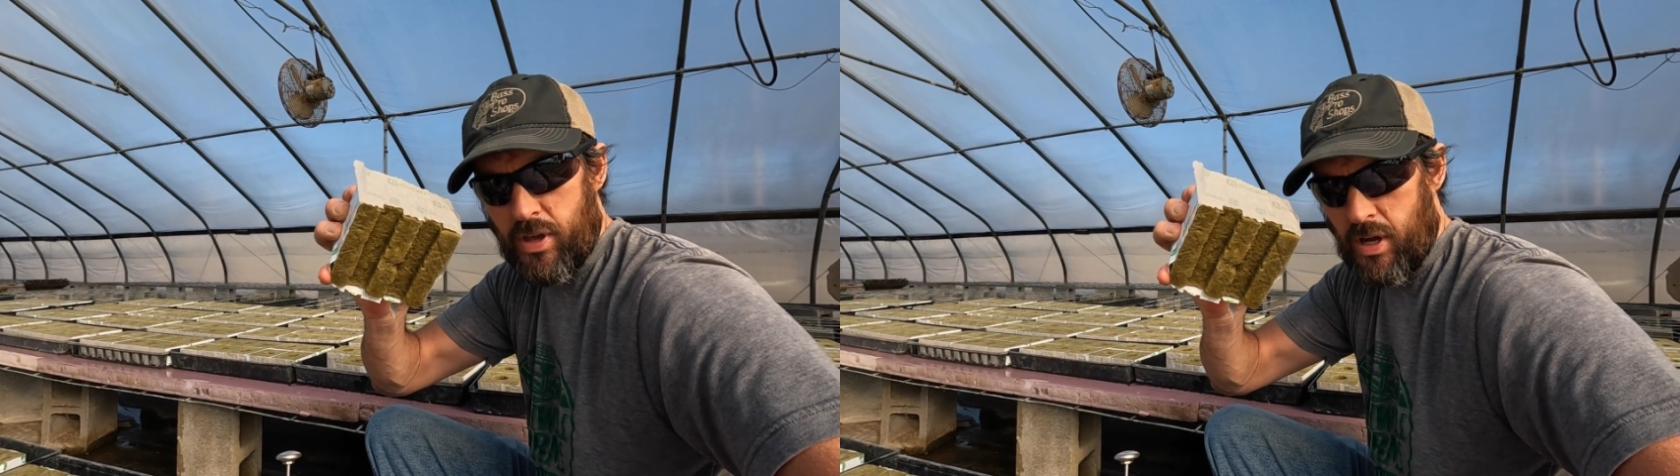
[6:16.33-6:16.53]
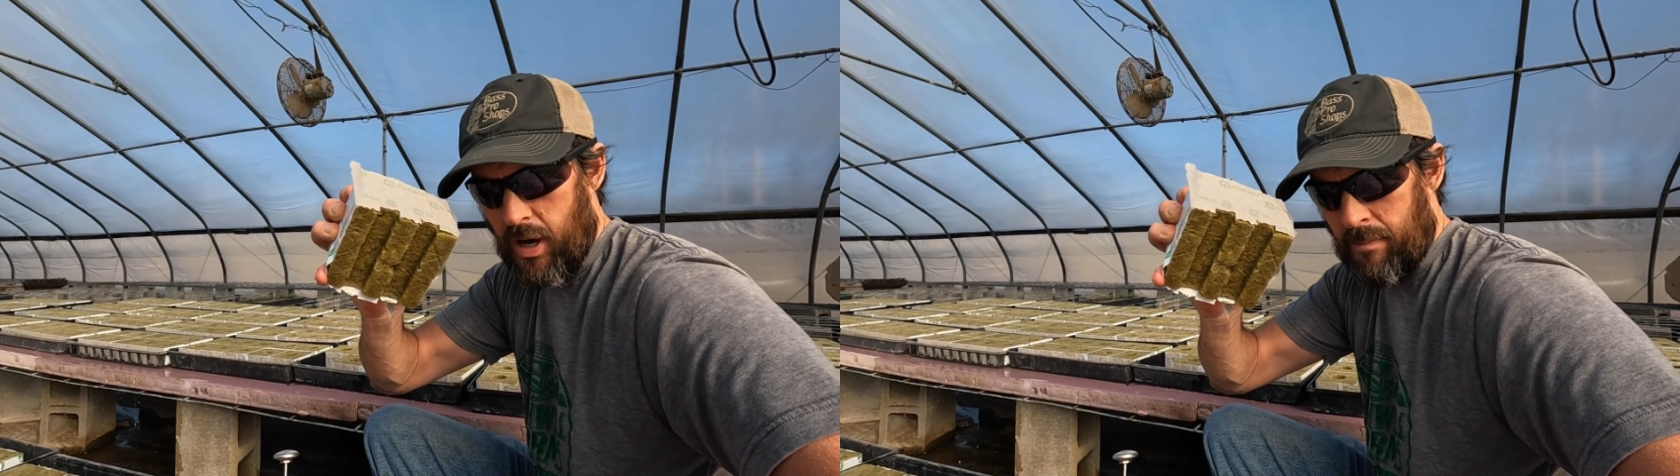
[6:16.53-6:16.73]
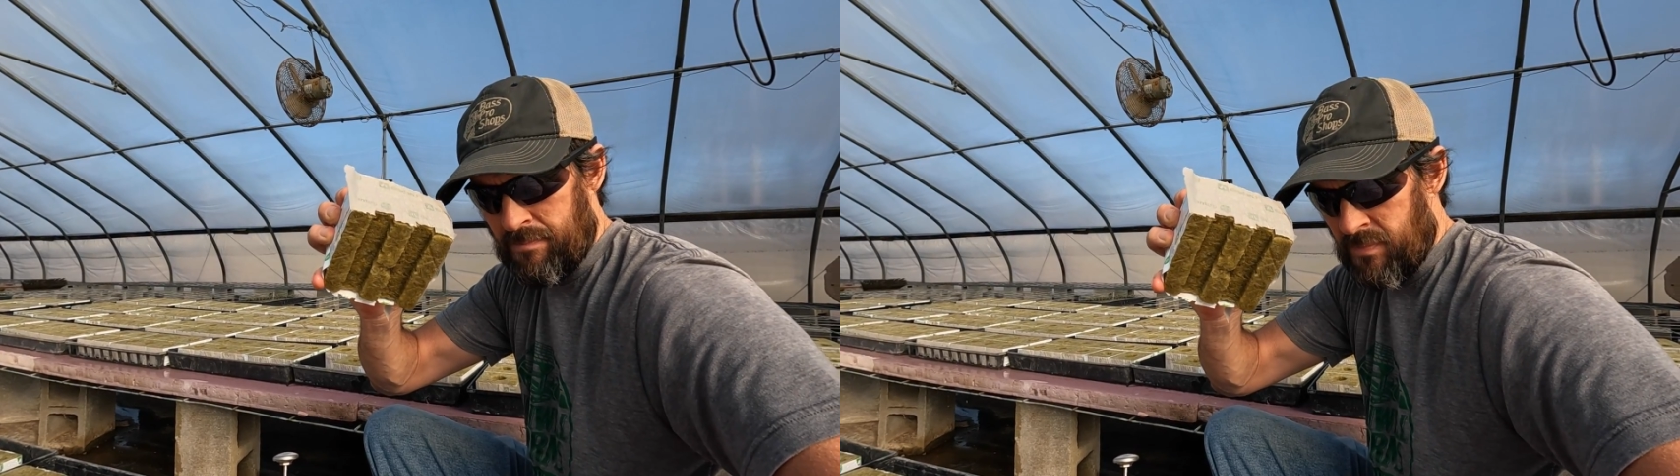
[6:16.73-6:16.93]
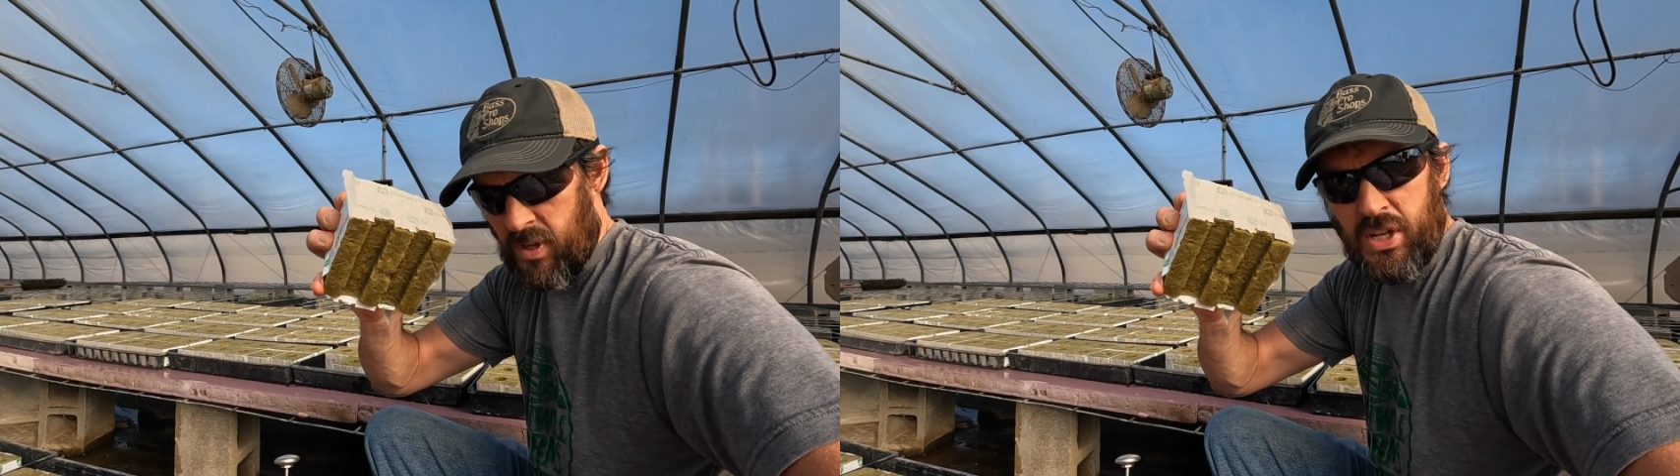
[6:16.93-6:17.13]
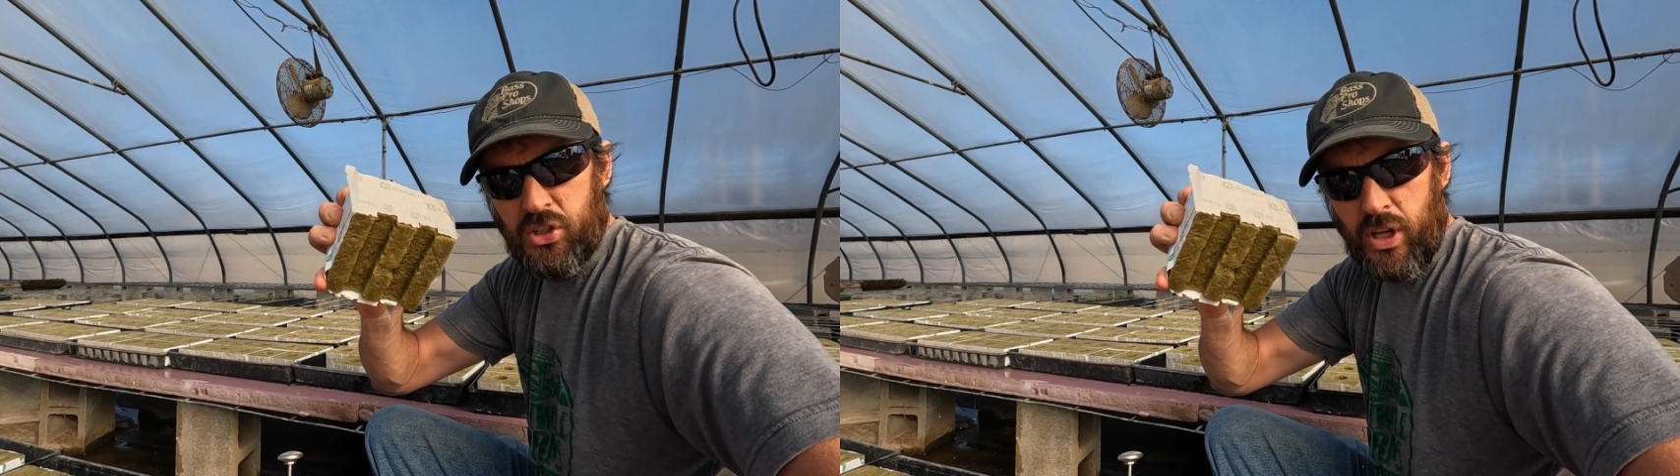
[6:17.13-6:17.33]
the uh,
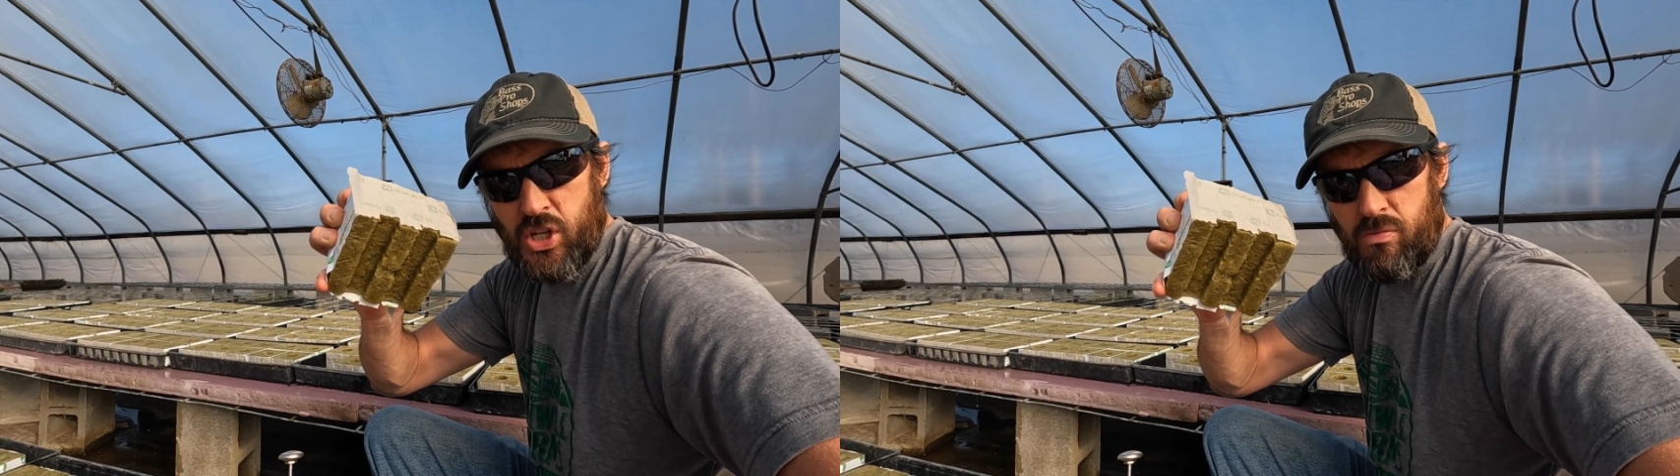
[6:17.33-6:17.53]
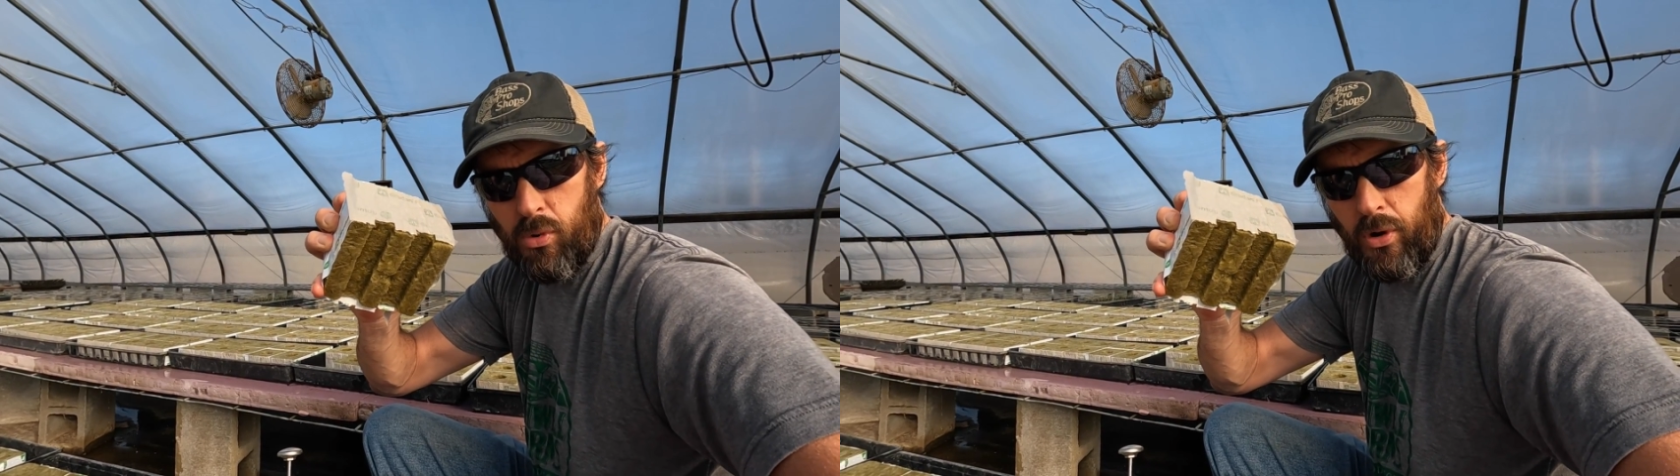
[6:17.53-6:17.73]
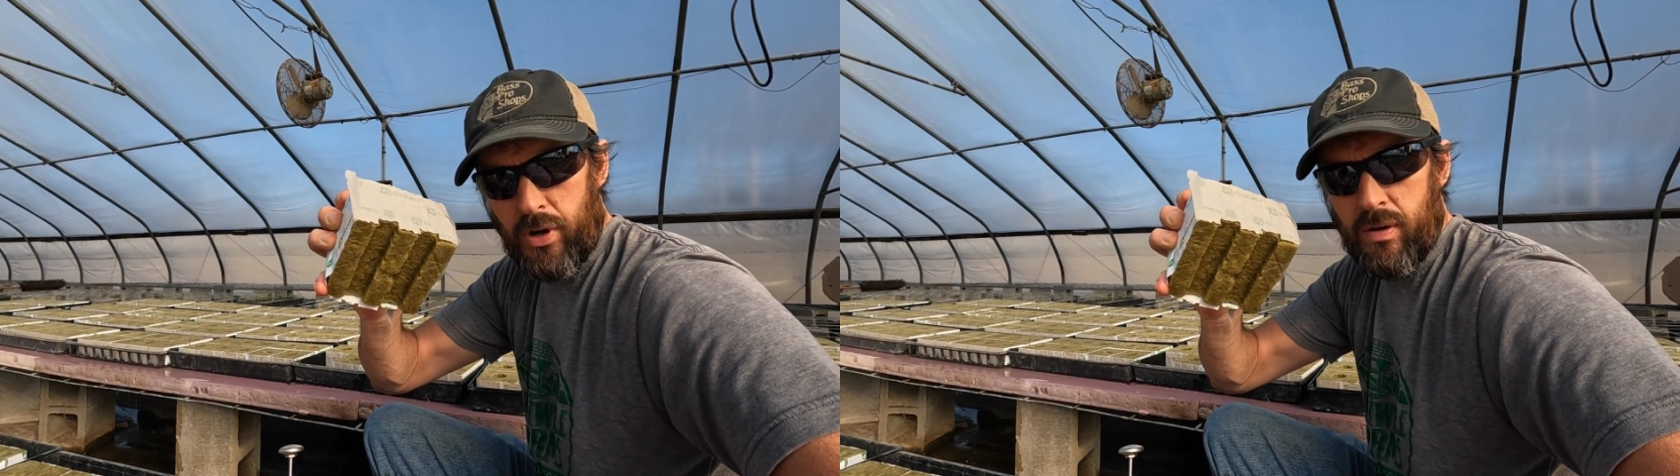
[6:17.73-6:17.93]
insulation board.